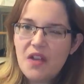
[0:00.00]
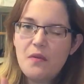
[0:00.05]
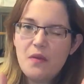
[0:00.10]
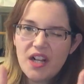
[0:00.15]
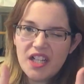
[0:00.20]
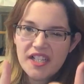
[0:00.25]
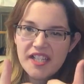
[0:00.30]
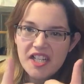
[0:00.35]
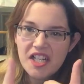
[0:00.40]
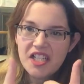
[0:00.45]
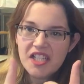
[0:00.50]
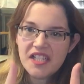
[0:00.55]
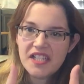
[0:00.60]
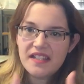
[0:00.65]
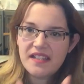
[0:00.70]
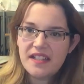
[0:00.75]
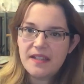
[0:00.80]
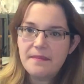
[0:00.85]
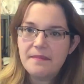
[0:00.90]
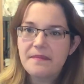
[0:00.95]
Well done,
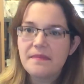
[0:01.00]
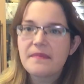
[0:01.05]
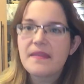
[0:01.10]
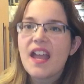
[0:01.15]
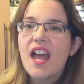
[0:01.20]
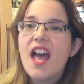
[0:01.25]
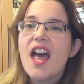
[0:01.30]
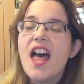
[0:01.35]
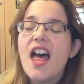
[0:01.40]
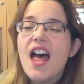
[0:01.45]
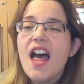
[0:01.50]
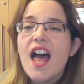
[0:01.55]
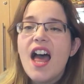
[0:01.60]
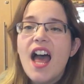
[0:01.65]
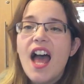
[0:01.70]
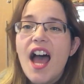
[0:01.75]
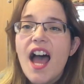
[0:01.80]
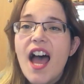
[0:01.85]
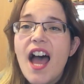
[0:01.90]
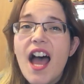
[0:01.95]
Disney.
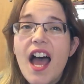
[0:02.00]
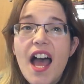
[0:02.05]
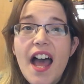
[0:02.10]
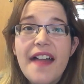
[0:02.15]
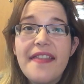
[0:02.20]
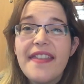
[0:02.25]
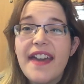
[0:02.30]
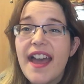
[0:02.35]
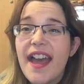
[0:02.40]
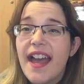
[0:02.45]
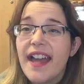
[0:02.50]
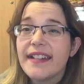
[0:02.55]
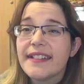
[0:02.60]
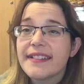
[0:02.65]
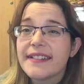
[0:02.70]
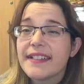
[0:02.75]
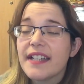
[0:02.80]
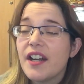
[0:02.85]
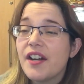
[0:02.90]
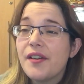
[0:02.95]

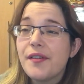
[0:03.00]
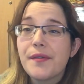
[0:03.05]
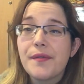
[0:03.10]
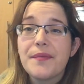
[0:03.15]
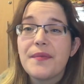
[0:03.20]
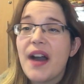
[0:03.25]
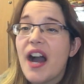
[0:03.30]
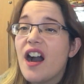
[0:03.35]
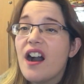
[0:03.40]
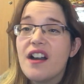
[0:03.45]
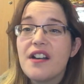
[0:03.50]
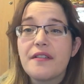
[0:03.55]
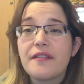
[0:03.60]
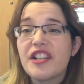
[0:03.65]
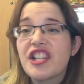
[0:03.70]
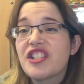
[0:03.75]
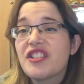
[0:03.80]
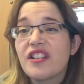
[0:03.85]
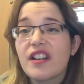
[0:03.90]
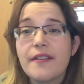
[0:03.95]
Then I
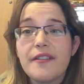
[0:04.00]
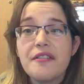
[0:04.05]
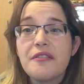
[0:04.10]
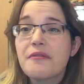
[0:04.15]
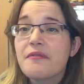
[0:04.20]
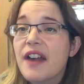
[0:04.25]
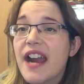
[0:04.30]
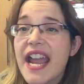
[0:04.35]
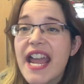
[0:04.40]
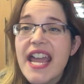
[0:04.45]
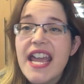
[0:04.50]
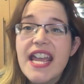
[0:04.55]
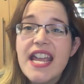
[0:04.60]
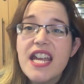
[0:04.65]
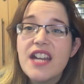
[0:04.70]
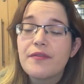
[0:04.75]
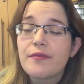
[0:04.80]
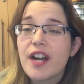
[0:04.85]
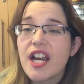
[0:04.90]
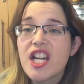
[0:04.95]
already talked about
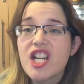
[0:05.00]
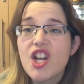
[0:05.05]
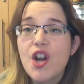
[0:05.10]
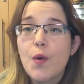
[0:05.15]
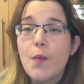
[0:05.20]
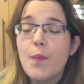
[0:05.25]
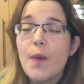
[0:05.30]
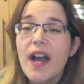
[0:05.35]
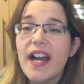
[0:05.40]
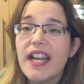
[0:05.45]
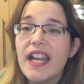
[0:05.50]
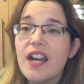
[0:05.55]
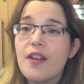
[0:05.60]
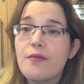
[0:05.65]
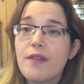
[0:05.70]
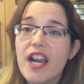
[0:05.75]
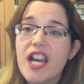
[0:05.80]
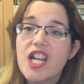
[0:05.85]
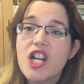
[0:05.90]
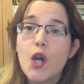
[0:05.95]
Rey nobody,
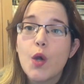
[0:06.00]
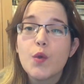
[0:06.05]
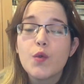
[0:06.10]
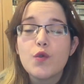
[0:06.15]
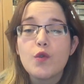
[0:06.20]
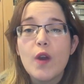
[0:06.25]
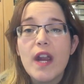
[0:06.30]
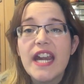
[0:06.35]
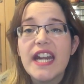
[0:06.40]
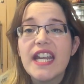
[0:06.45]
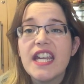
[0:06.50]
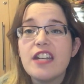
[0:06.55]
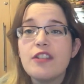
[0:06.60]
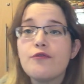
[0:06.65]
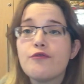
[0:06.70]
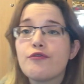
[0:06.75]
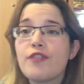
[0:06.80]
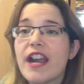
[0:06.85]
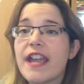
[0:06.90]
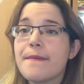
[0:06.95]
Rey no
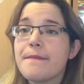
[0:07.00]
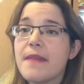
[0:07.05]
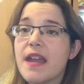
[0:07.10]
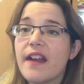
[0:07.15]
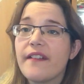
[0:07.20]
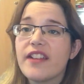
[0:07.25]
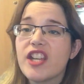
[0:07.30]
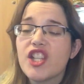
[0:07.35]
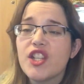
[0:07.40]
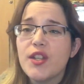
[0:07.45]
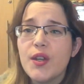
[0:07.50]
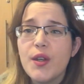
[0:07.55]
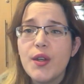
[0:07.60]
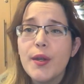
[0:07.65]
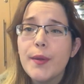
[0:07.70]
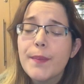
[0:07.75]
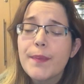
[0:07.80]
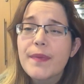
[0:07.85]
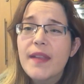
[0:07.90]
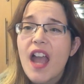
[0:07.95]
training, Rey Mary
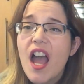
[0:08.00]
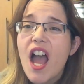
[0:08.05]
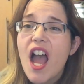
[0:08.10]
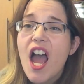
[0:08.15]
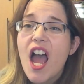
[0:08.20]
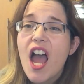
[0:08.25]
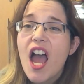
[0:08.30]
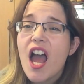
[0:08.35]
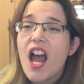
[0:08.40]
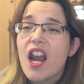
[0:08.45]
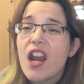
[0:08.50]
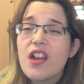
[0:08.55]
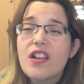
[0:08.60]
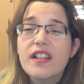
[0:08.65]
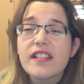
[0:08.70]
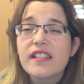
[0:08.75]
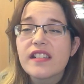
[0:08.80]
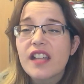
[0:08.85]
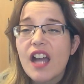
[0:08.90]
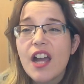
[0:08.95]
Sue.
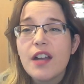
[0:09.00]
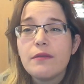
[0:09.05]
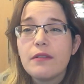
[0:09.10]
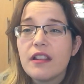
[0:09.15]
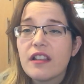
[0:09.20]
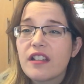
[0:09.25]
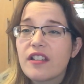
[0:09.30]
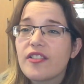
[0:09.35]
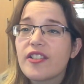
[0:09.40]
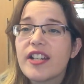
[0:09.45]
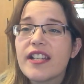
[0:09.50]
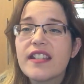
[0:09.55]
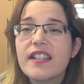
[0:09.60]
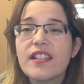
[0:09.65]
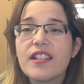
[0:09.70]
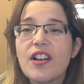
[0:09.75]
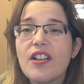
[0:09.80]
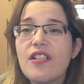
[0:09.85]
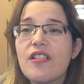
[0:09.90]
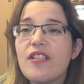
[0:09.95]
Luke Skywalker is
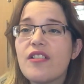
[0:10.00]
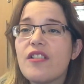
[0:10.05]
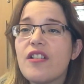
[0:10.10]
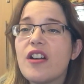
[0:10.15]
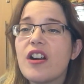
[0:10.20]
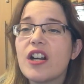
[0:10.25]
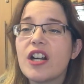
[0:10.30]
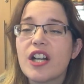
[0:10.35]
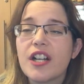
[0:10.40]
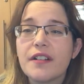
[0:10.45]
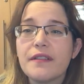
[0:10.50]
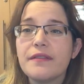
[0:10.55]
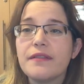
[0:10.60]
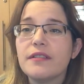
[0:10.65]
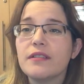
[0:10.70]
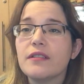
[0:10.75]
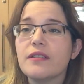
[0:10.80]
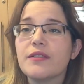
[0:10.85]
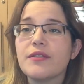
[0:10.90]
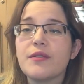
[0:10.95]
so
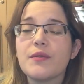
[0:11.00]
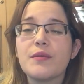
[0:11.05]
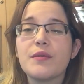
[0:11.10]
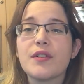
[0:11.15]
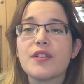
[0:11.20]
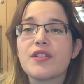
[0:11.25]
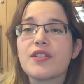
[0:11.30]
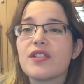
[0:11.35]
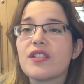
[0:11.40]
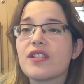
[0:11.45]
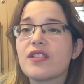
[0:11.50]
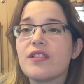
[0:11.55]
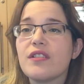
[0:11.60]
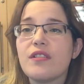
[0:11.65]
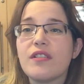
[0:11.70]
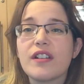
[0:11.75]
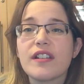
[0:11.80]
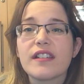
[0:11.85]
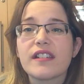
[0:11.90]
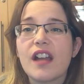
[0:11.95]
hurtful to watch
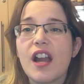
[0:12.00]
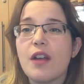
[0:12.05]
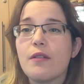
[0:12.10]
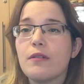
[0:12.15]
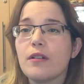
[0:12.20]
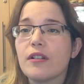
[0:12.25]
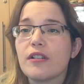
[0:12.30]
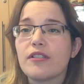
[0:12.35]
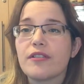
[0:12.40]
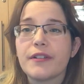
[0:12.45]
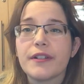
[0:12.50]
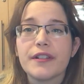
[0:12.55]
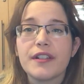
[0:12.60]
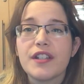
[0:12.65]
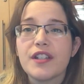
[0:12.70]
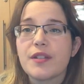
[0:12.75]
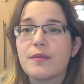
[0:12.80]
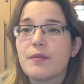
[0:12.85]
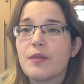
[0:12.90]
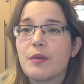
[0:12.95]
Luke Skywalker in
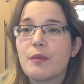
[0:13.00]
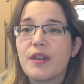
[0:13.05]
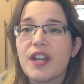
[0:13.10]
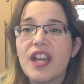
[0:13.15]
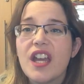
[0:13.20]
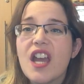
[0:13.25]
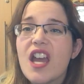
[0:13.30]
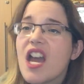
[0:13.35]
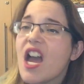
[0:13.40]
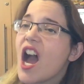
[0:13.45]
this movie.